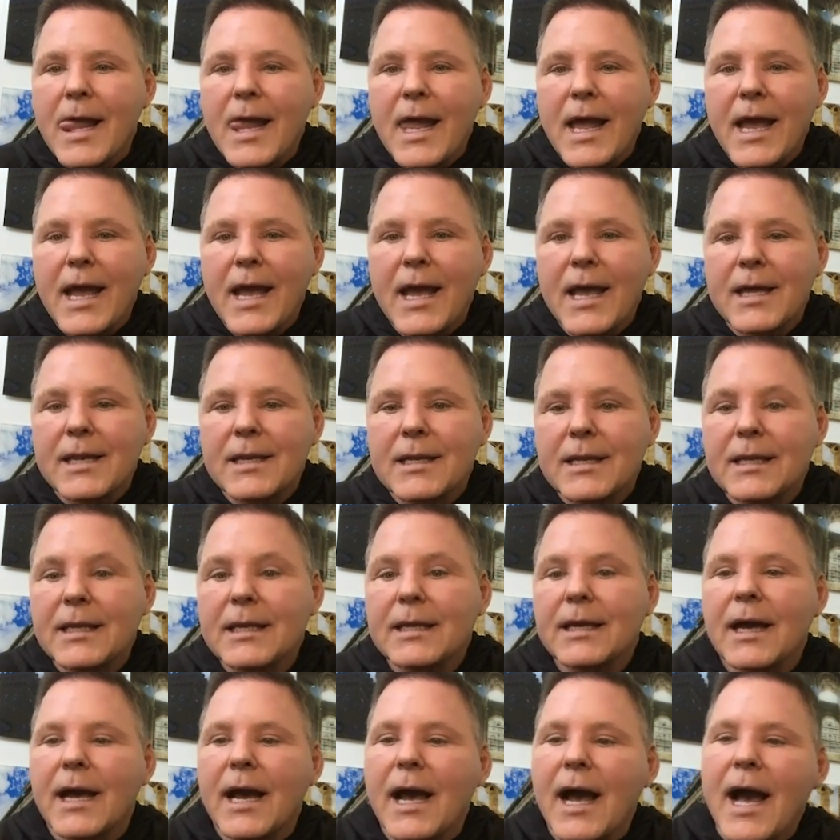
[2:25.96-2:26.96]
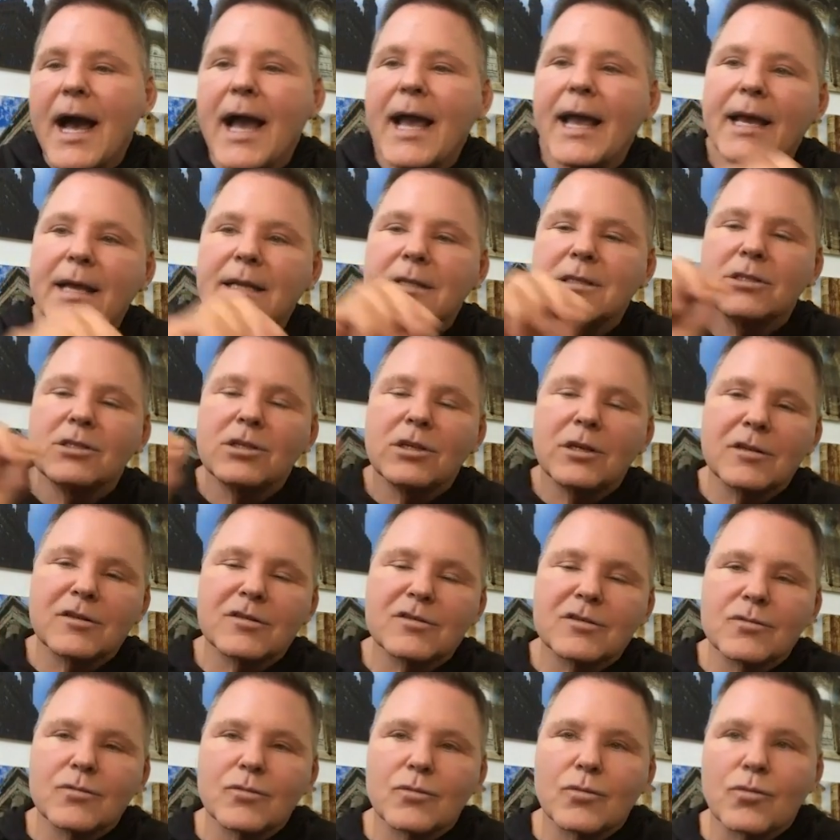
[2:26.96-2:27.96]
and I had
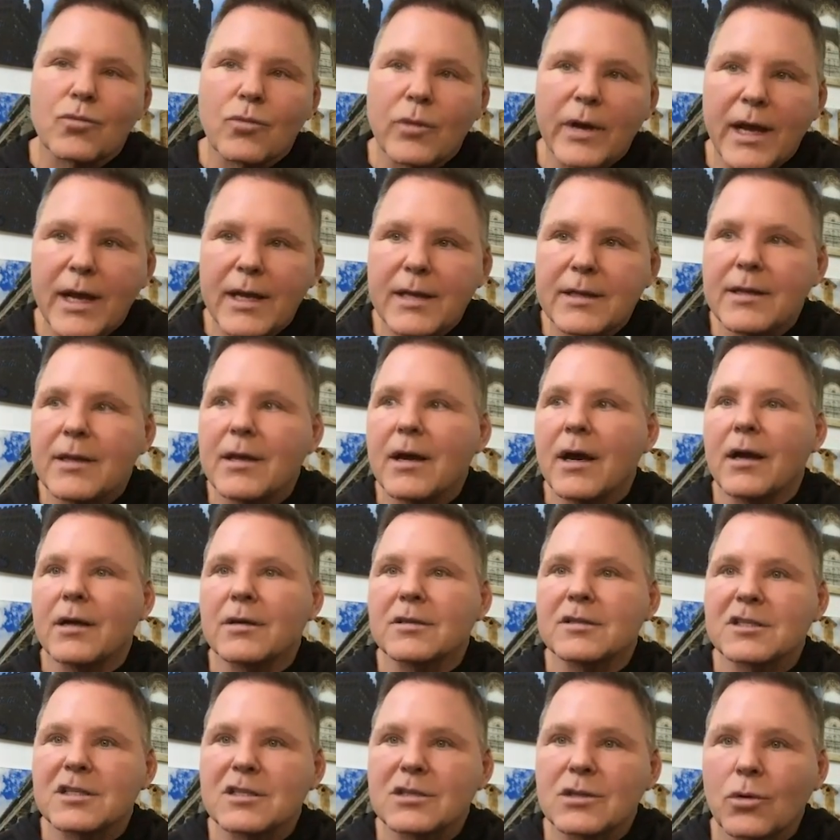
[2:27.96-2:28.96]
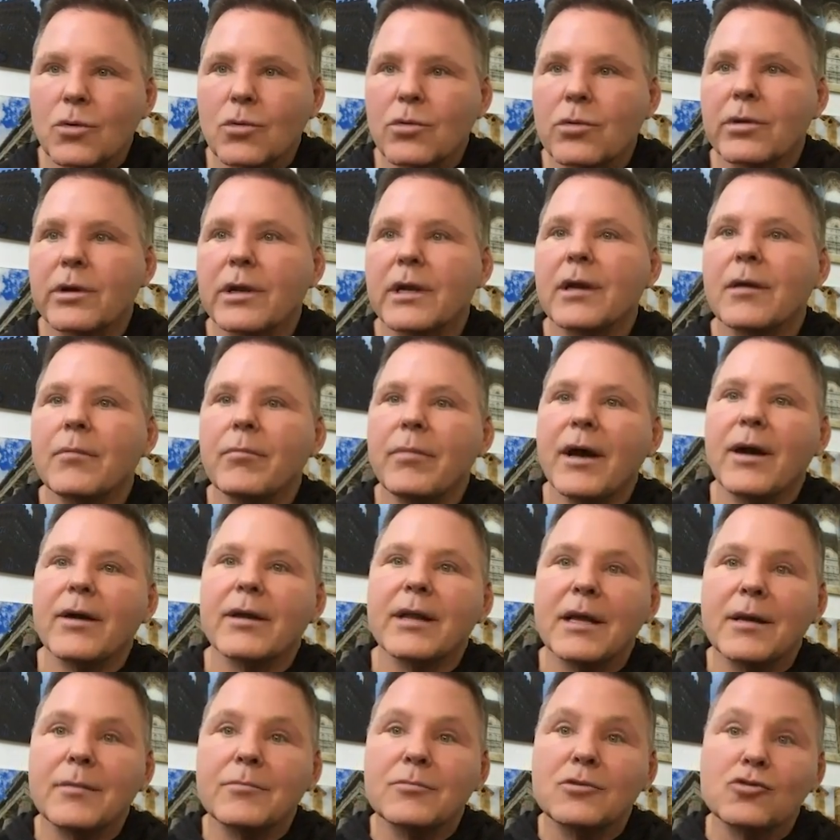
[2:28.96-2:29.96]
just read a story
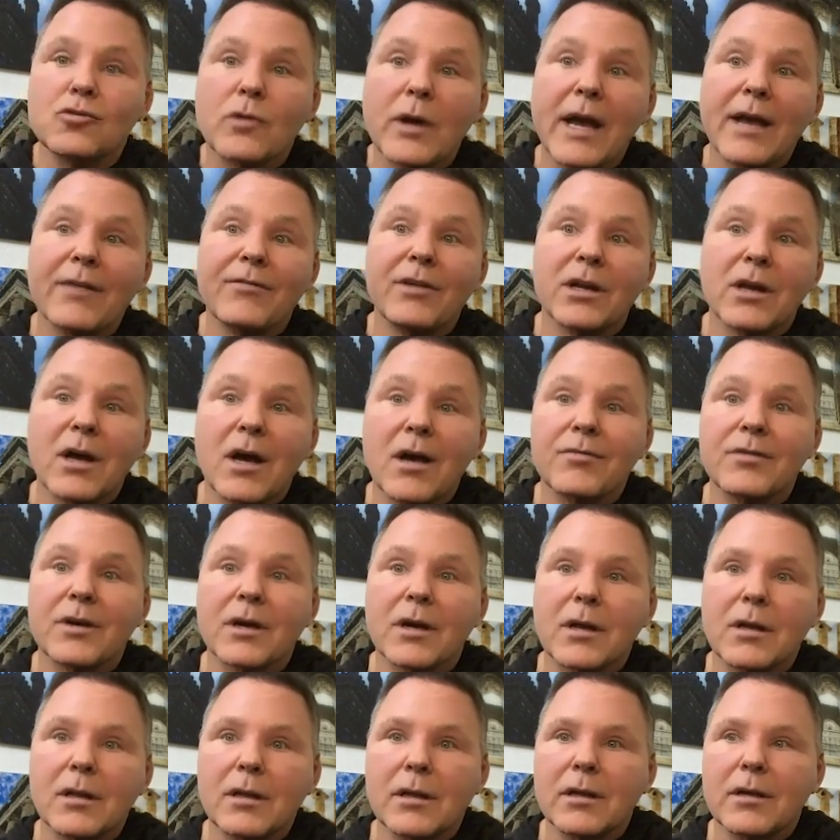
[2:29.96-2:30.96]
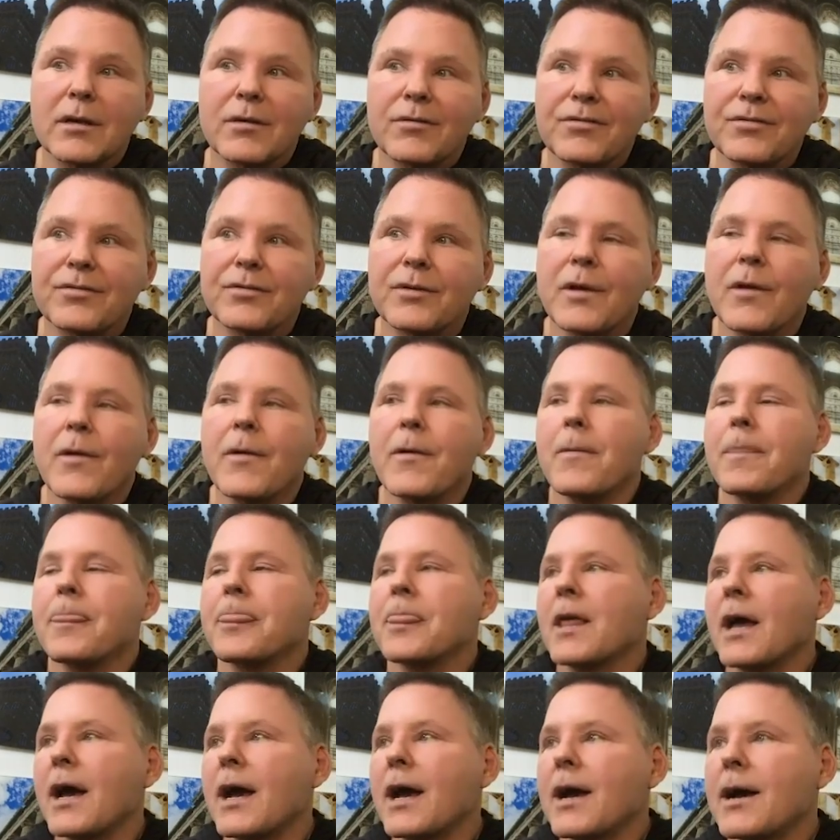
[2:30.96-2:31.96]
about him driving off a cliff
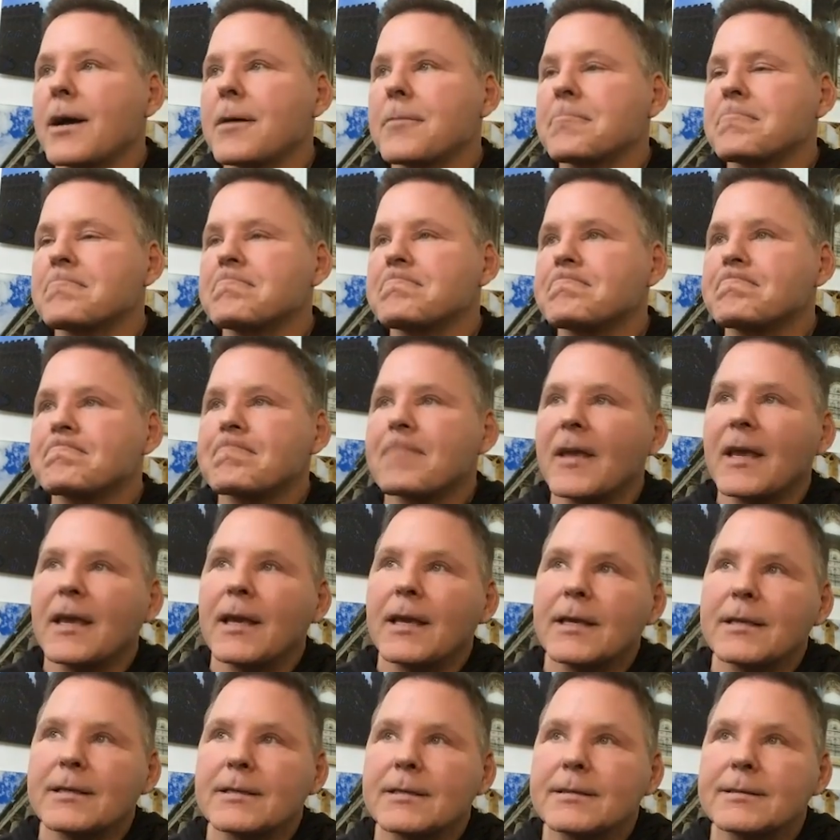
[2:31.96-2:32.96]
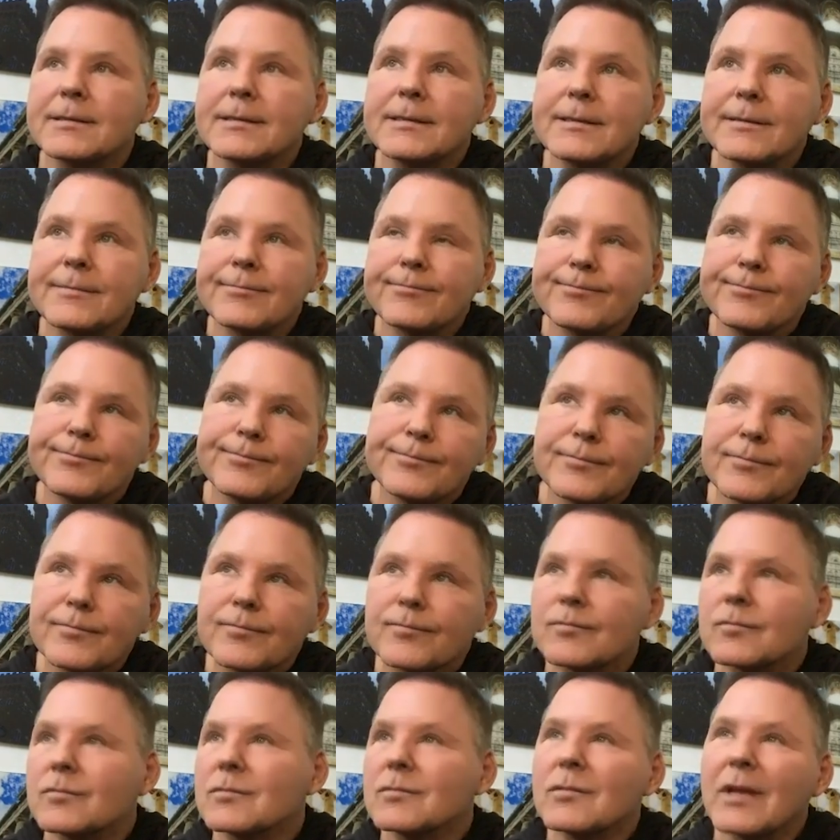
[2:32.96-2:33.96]
in
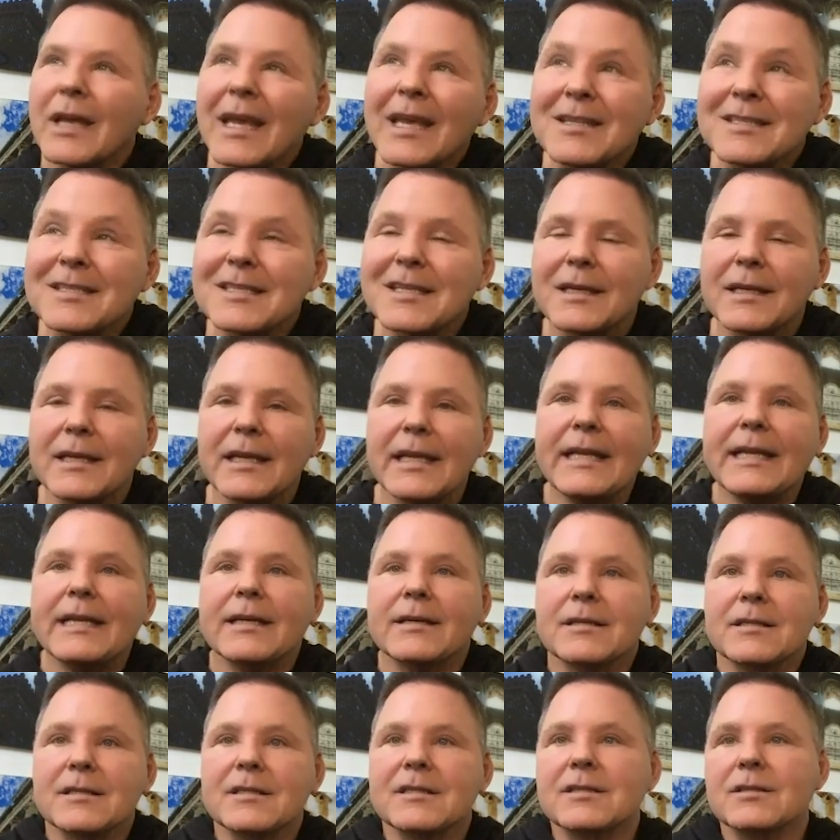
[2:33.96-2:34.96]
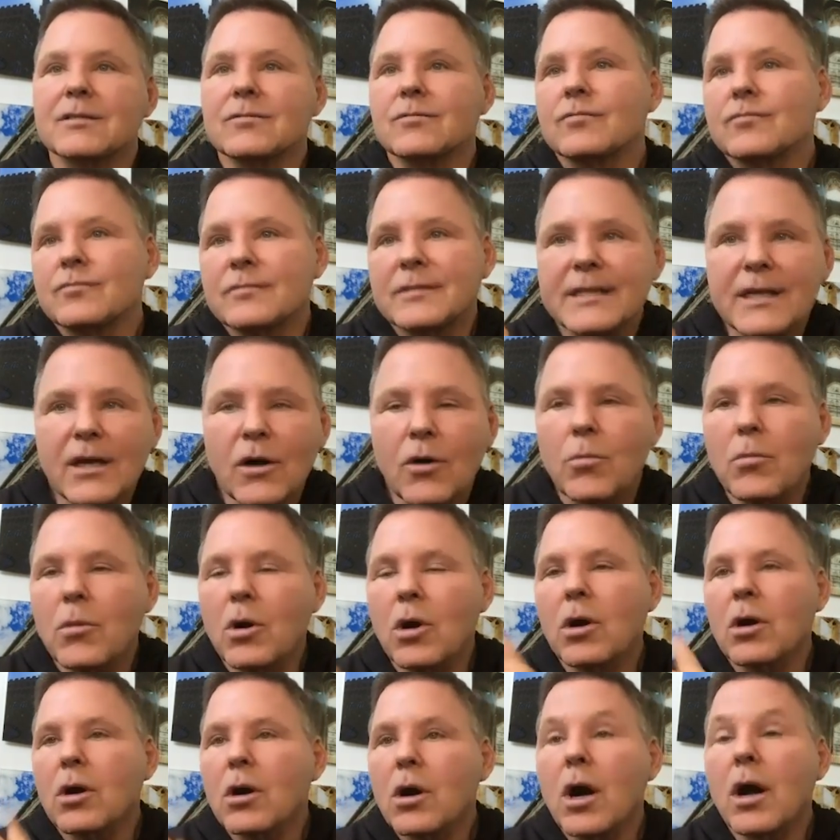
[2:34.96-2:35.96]
Encinitas, Del
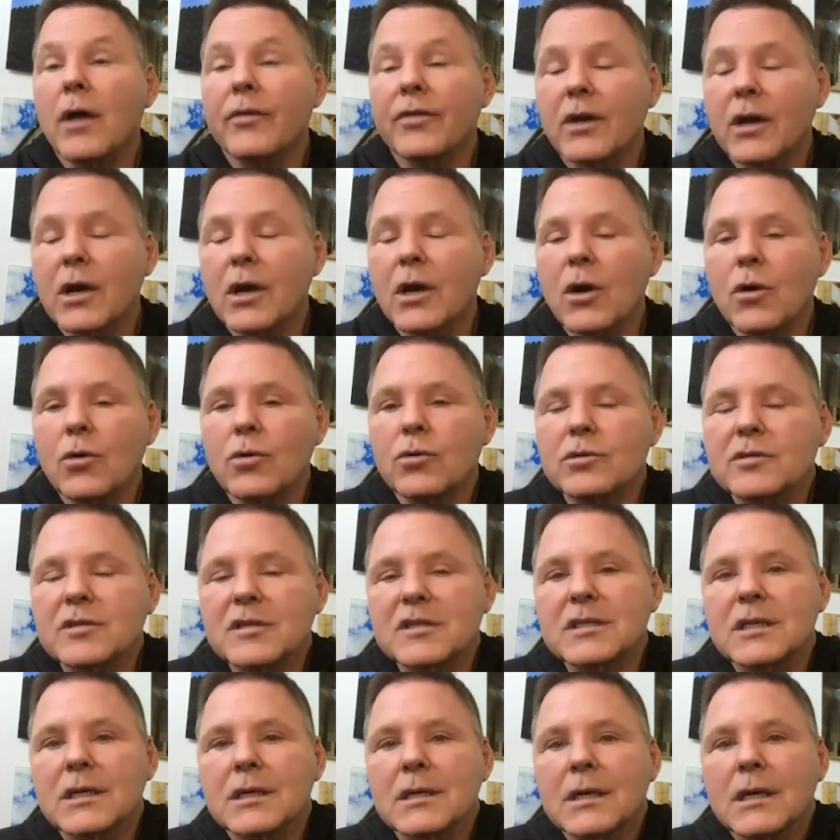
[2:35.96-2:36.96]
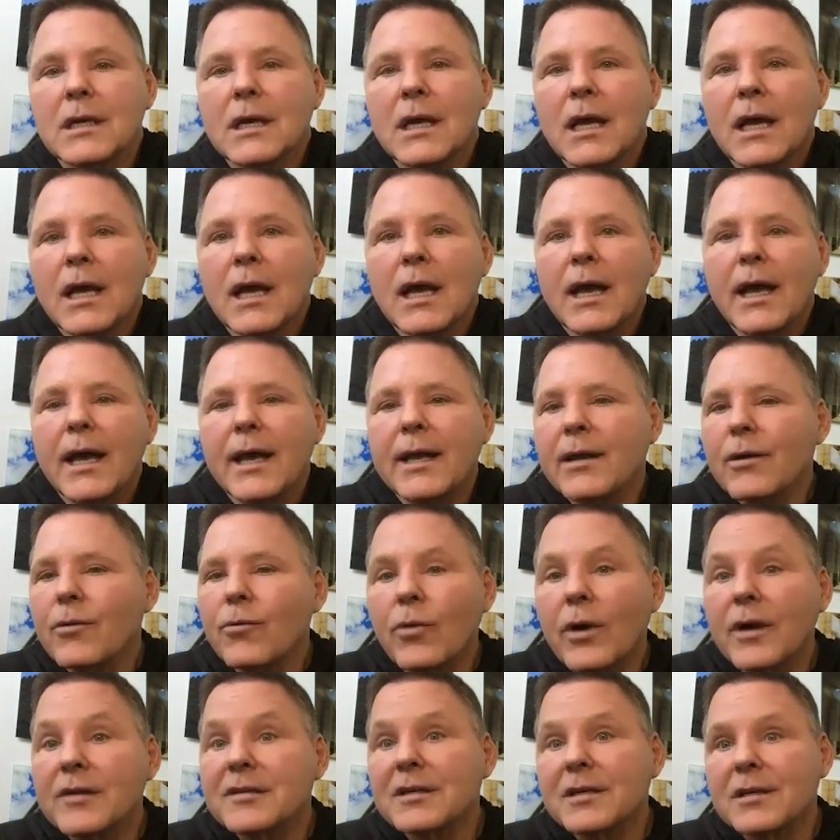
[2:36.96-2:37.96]
Mar on the coast. And it
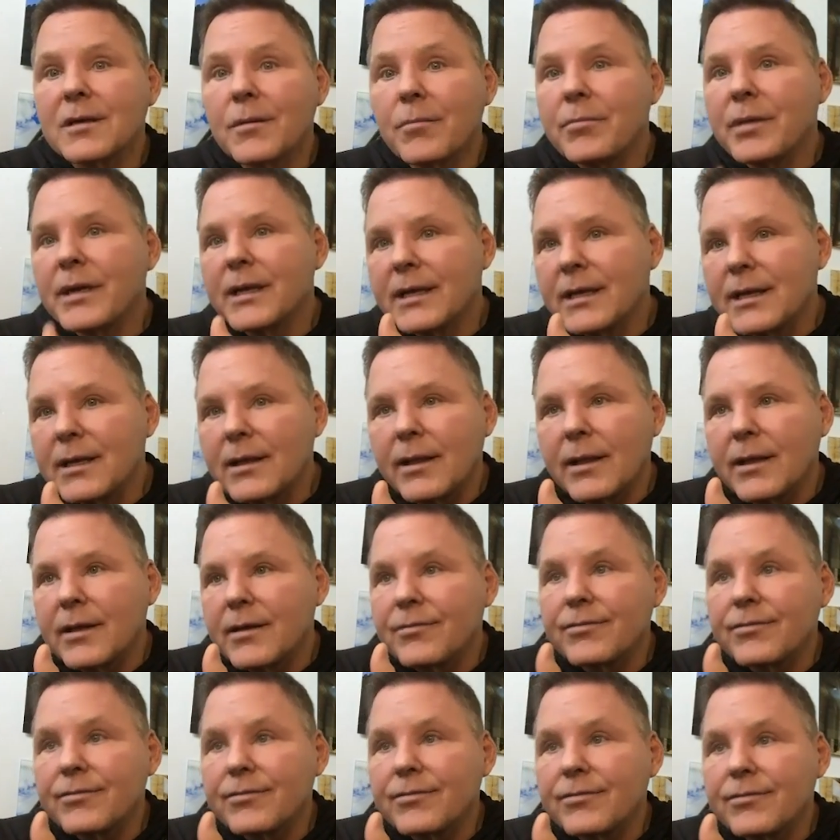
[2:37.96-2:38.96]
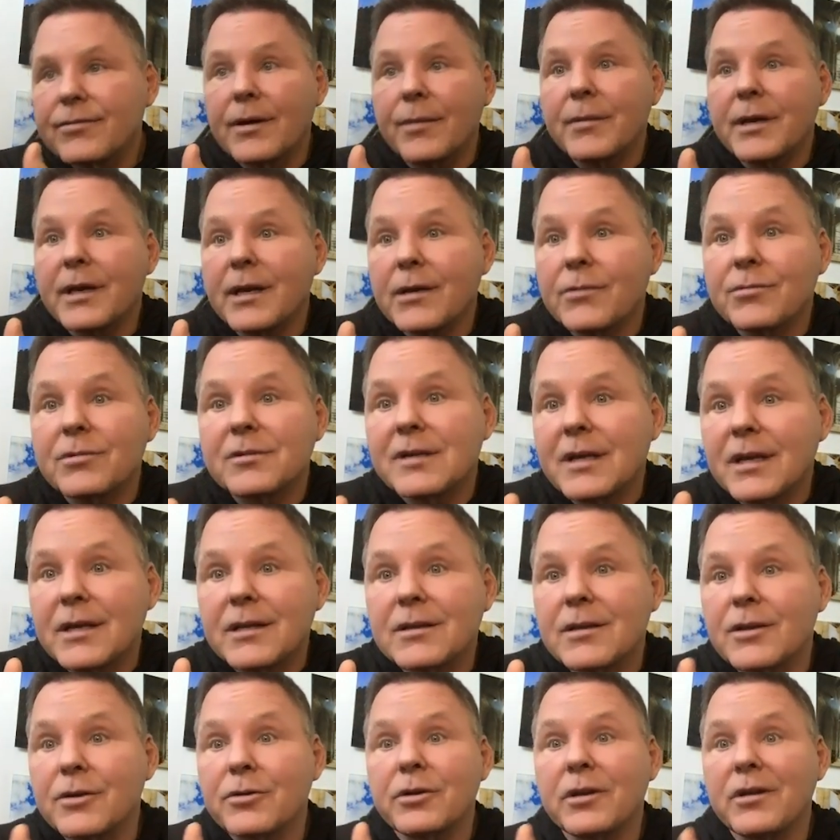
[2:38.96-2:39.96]
wasn't a big cliff. It was
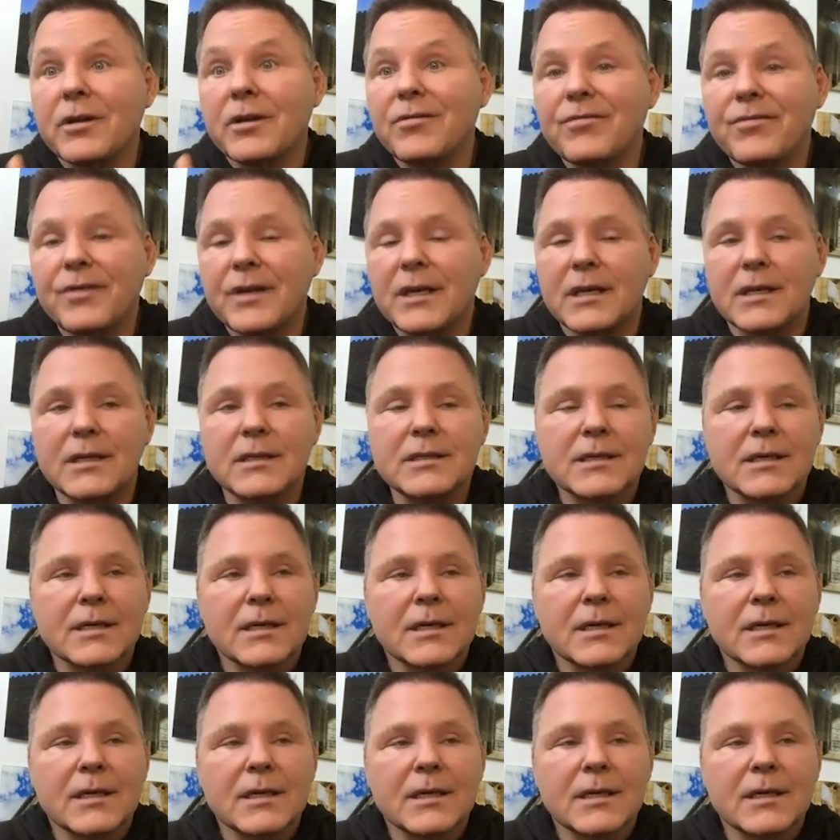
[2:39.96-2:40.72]
like 30 feet.